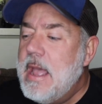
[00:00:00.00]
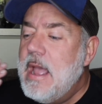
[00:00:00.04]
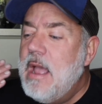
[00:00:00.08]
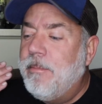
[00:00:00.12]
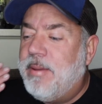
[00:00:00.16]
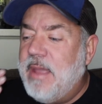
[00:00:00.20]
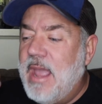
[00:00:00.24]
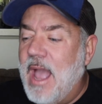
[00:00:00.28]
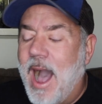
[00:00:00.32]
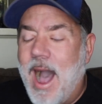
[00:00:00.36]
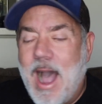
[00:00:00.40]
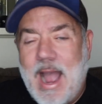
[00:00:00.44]

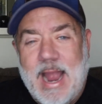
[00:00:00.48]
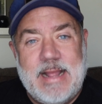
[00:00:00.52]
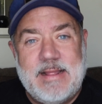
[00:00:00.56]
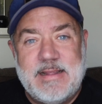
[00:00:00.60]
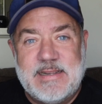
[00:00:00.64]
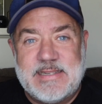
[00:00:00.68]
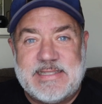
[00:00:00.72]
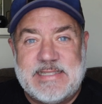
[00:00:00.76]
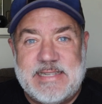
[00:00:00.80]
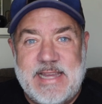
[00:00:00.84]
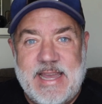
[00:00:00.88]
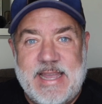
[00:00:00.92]
Behind
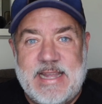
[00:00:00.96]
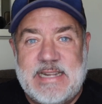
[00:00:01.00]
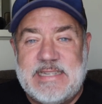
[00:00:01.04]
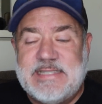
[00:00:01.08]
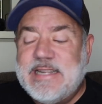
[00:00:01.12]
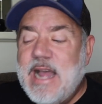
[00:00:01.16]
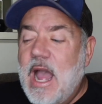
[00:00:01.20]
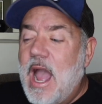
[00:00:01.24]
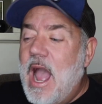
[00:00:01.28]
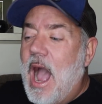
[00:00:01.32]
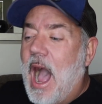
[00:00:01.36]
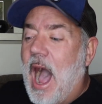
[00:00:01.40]
the scenes,
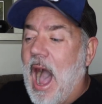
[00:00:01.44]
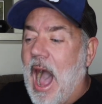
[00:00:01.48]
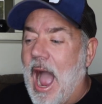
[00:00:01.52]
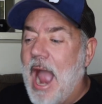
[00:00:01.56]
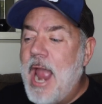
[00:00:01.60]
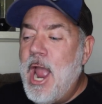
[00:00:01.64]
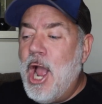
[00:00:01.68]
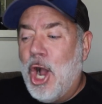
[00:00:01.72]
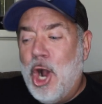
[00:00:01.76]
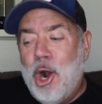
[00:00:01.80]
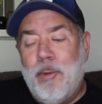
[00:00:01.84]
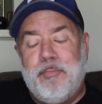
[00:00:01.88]
I
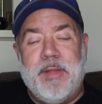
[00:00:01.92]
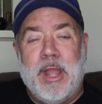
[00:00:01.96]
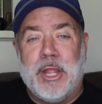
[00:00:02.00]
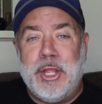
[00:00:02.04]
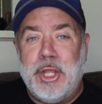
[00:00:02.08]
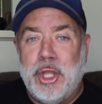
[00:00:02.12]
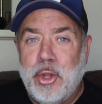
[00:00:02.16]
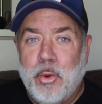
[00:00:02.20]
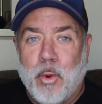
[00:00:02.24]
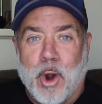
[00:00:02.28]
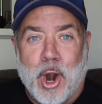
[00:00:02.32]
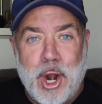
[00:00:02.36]
hope that
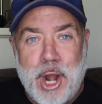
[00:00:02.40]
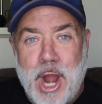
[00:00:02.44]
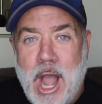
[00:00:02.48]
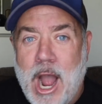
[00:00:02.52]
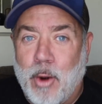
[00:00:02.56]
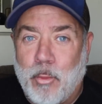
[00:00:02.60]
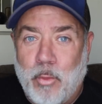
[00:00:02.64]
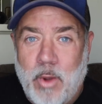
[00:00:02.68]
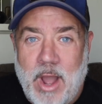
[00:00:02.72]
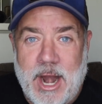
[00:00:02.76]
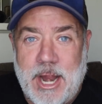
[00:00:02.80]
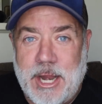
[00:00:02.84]
you are
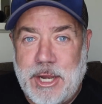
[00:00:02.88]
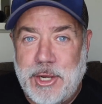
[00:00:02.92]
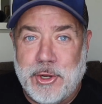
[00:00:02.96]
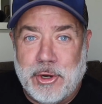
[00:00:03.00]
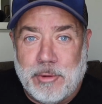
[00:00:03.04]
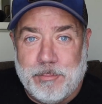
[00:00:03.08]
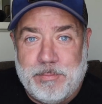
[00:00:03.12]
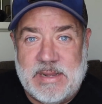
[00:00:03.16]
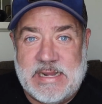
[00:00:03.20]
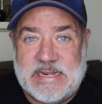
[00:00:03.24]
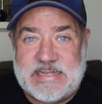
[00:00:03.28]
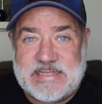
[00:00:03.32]
not running
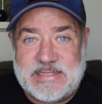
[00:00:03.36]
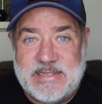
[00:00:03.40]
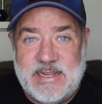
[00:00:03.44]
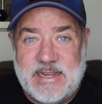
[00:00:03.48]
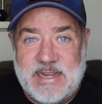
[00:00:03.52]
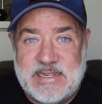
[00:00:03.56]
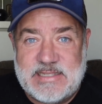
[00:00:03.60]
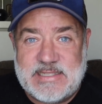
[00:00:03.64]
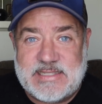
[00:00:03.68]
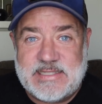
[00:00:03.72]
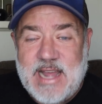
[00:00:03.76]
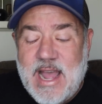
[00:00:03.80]
your
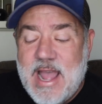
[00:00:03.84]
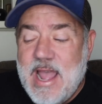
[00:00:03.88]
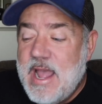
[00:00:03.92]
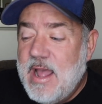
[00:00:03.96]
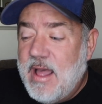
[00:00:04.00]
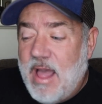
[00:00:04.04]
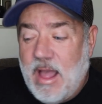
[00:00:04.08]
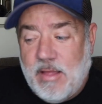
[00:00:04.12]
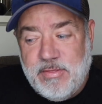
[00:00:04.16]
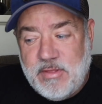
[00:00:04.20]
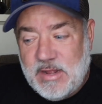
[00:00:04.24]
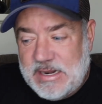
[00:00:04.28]
business
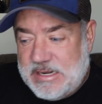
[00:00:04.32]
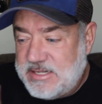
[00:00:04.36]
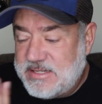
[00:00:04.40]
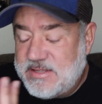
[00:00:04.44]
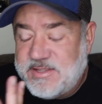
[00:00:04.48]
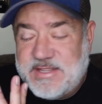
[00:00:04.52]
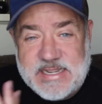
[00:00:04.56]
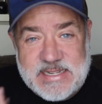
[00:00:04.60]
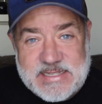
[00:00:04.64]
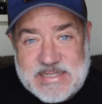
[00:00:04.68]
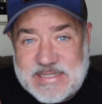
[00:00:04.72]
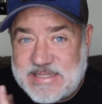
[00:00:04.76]
uh,
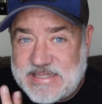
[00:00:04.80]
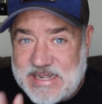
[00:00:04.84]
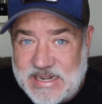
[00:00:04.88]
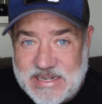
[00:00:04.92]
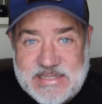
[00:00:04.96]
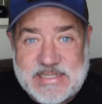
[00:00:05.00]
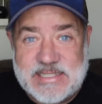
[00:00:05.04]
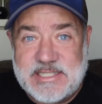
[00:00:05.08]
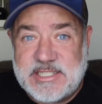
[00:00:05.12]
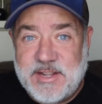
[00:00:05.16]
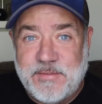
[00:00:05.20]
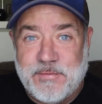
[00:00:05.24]
this
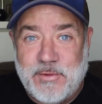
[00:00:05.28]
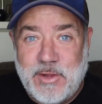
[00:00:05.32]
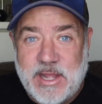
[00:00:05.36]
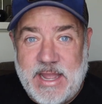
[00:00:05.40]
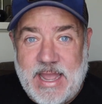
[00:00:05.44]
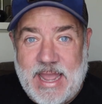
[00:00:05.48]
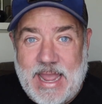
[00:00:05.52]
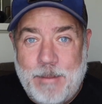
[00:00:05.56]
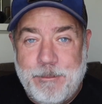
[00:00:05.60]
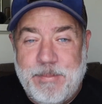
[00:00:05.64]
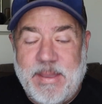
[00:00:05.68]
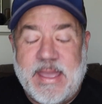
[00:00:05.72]

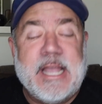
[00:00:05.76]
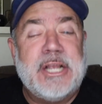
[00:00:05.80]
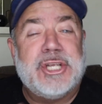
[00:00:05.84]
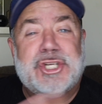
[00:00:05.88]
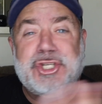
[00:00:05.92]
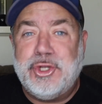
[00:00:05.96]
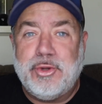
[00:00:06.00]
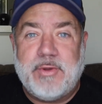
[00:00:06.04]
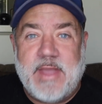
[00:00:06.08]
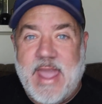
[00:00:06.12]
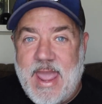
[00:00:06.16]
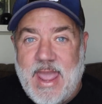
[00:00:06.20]
sensitively
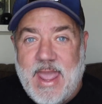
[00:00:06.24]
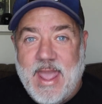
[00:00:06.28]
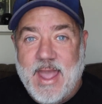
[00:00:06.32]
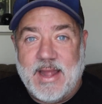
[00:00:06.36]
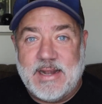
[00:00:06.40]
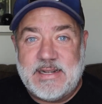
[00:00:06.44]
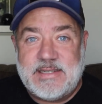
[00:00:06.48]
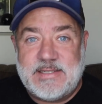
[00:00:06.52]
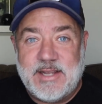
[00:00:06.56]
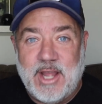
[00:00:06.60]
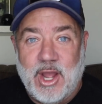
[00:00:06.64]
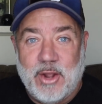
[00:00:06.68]
because you
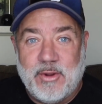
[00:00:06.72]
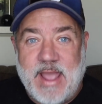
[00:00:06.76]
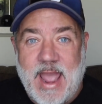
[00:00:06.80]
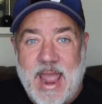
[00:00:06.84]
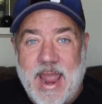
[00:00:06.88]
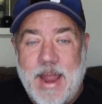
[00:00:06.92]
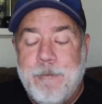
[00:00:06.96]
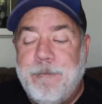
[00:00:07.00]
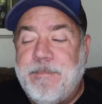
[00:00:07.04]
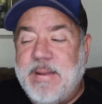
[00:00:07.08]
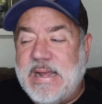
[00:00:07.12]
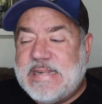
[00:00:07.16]
can't,
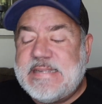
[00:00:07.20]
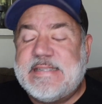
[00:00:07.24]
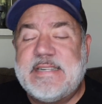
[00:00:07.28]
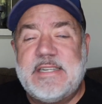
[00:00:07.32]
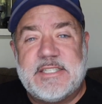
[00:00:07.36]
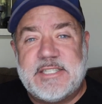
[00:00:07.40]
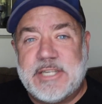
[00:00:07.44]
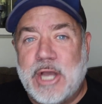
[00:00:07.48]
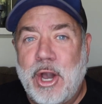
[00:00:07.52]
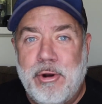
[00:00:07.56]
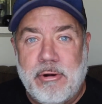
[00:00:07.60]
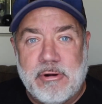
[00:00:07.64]
okay?
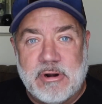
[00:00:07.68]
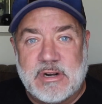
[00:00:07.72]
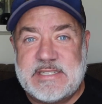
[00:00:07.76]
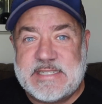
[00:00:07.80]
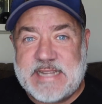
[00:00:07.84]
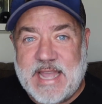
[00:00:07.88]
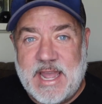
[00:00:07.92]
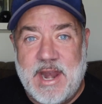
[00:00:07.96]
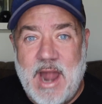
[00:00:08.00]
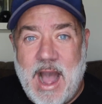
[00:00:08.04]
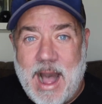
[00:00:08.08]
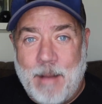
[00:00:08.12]
Business owners
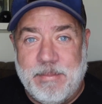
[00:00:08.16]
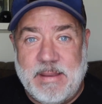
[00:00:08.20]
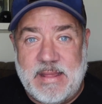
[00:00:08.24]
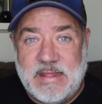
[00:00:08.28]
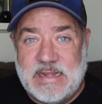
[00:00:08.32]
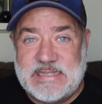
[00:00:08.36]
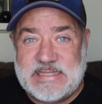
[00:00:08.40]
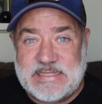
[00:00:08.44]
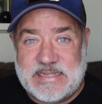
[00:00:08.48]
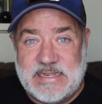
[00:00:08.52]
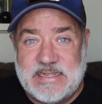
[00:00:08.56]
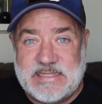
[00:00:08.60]
cannot be
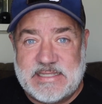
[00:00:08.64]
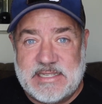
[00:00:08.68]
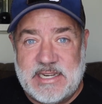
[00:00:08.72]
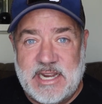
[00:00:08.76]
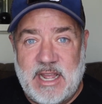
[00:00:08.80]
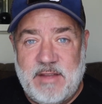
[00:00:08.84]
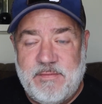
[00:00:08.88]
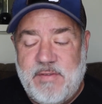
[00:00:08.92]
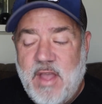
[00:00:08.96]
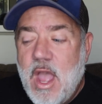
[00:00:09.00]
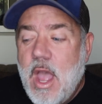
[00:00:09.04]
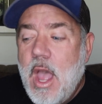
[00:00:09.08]
this
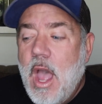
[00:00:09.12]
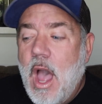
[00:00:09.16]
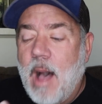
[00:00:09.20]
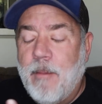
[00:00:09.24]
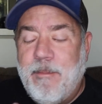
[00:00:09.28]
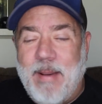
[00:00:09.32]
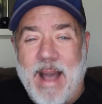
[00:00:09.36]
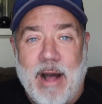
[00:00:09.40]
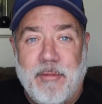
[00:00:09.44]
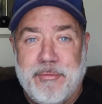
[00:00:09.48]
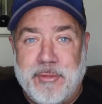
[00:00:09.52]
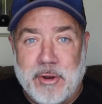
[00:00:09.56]
sensitive
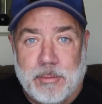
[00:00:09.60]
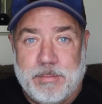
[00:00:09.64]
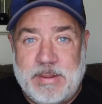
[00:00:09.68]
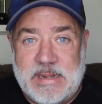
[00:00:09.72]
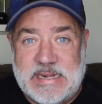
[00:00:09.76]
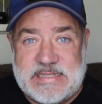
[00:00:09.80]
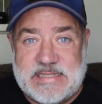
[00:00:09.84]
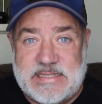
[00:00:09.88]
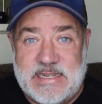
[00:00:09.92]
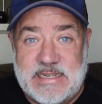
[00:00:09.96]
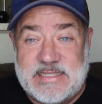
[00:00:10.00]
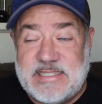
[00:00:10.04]
about their
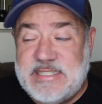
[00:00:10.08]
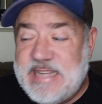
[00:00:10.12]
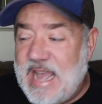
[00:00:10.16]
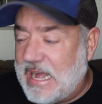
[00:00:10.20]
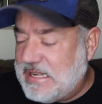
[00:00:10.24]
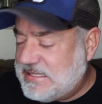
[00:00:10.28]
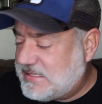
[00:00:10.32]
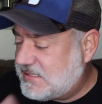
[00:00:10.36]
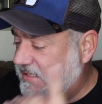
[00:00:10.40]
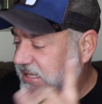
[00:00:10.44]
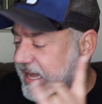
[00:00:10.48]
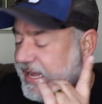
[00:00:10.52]
business.
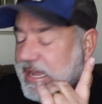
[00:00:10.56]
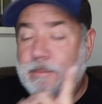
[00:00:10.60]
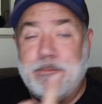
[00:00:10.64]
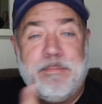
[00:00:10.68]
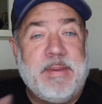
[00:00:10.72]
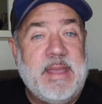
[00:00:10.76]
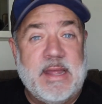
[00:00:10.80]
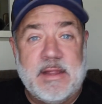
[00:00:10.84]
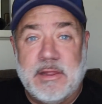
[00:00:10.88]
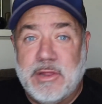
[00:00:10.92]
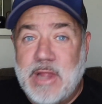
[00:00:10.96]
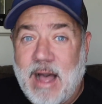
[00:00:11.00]
Yes, they can
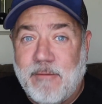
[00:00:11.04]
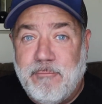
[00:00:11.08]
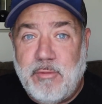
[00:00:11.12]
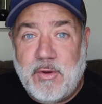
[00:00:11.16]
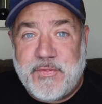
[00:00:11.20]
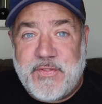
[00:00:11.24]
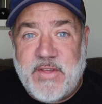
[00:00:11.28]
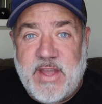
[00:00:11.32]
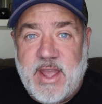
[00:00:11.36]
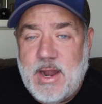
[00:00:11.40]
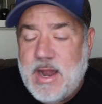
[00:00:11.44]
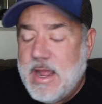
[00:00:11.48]
be in love
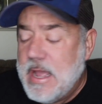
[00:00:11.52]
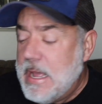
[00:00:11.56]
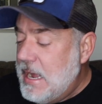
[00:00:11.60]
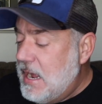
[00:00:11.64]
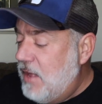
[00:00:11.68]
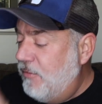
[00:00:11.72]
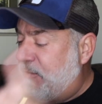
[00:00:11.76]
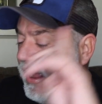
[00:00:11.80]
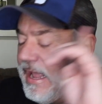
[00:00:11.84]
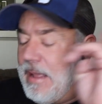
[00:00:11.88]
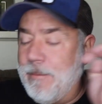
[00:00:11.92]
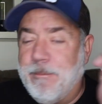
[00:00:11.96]
with it,
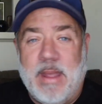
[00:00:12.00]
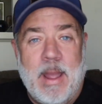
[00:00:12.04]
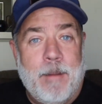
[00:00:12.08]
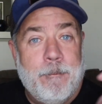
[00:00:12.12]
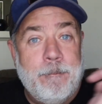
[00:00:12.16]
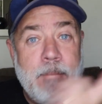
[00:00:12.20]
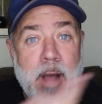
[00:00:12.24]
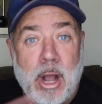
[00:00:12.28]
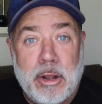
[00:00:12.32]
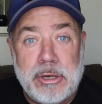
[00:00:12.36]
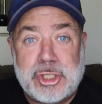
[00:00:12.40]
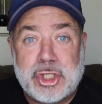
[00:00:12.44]
they can be
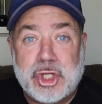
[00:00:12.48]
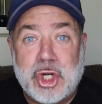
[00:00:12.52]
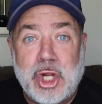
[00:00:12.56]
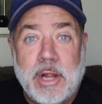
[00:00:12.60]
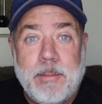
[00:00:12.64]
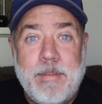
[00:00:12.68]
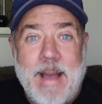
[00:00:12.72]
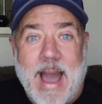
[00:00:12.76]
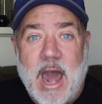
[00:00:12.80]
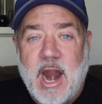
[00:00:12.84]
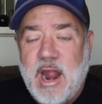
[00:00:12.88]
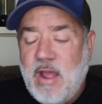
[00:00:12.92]
emotional
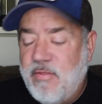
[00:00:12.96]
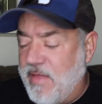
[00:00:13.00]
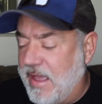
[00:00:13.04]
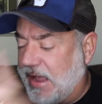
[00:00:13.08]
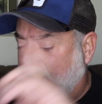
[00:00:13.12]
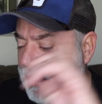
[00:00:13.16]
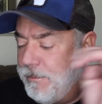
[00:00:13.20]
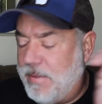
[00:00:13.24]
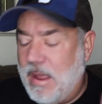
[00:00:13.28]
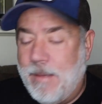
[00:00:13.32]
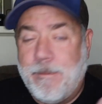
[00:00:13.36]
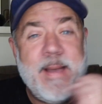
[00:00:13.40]
about it, they
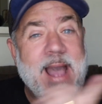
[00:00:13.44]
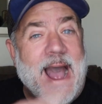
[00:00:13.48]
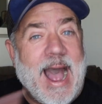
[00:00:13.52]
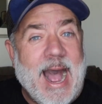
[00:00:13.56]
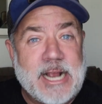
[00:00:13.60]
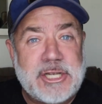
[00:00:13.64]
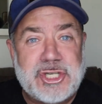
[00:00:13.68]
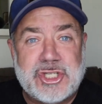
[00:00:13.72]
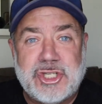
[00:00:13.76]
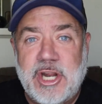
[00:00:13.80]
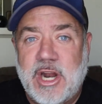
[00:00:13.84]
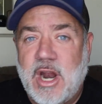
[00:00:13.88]
can be
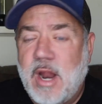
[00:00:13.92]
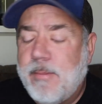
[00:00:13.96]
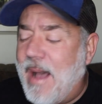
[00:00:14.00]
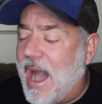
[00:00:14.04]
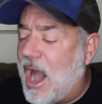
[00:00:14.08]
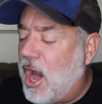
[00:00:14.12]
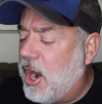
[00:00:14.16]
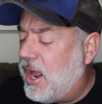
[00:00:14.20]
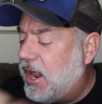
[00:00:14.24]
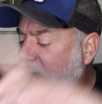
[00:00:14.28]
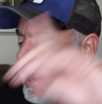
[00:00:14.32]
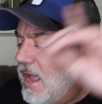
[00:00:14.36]
passionate
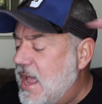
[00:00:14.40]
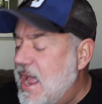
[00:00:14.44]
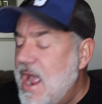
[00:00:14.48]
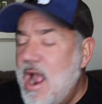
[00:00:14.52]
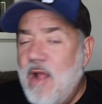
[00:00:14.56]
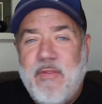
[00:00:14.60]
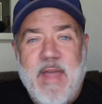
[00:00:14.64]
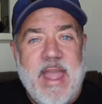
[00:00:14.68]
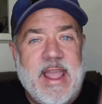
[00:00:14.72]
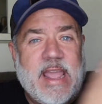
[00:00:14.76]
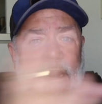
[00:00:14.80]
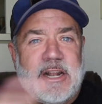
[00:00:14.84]
about it,
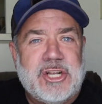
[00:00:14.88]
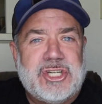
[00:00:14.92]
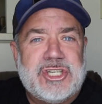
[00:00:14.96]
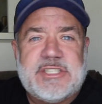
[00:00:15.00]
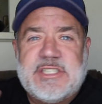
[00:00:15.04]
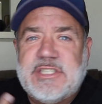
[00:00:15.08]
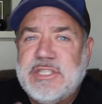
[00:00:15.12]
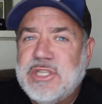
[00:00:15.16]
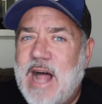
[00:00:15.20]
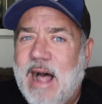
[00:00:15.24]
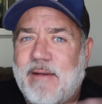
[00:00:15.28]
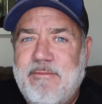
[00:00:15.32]
they can
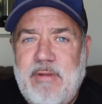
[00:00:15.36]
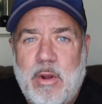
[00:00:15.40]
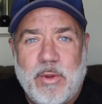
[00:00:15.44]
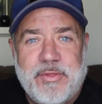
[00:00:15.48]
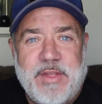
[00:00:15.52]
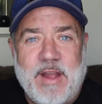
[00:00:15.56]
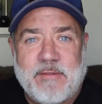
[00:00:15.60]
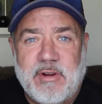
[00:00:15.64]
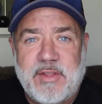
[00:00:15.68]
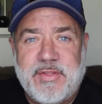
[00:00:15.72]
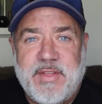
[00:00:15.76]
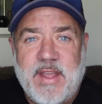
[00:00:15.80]
just love it with
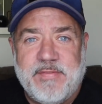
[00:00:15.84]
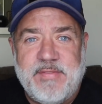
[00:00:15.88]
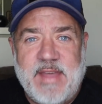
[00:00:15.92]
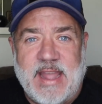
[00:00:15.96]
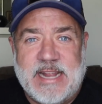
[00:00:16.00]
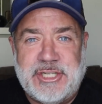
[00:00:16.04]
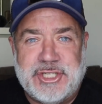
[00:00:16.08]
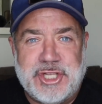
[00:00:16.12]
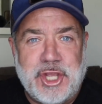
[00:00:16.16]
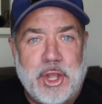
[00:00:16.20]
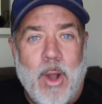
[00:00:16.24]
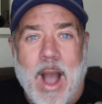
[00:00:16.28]
everything they
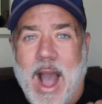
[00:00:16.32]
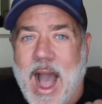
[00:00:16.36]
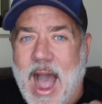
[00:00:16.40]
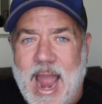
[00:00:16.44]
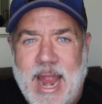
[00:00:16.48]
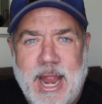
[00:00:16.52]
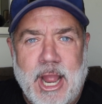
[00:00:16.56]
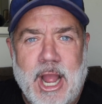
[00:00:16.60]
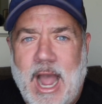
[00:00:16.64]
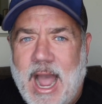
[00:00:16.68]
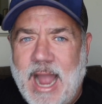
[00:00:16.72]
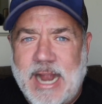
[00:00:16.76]
do.
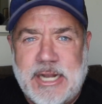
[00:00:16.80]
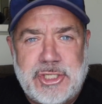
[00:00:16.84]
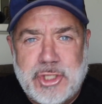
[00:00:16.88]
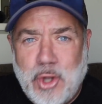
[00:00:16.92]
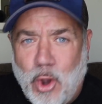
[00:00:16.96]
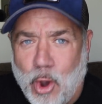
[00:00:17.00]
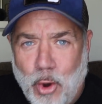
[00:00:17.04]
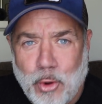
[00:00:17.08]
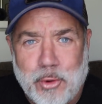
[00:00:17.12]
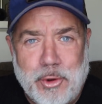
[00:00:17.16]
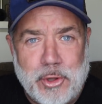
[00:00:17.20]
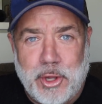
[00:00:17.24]
I, I
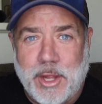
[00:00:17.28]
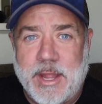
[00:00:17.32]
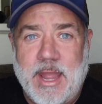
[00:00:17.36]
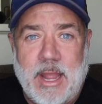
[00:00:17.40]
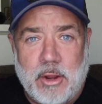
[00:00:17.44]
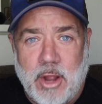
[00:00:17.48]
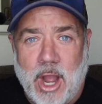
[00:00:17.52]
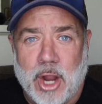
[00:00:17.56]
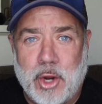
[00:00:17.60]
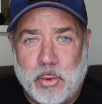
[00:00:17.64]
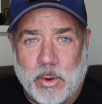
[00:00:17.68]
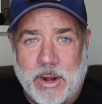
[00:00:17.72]

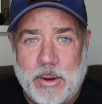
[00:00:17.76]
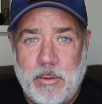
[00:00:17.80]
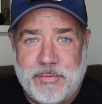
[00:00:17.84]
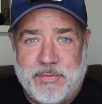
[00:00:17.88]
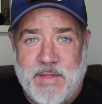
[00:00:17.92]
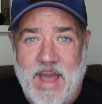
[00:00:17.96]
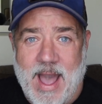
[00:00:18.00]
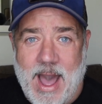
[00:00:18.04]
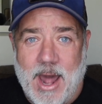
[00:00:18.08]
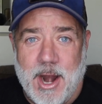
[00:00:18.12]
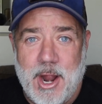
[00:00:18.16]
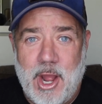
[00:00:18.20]
totally agree with
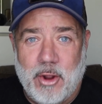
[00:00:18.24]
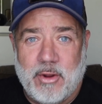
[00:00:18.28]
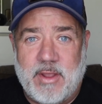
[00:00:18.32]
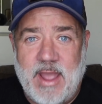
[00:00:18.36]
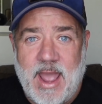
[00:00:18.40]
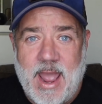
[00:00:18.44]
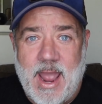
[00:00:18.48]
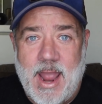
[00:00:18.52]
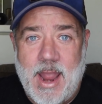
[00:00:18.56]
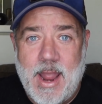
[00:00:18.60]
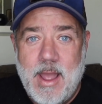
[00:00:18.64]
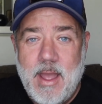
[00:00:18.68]
that,
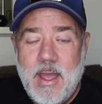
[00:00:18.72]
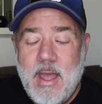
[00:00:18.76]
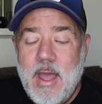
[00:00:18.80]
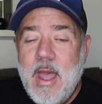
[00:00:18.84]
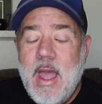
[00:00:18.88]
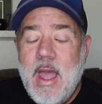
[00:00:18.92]
okay?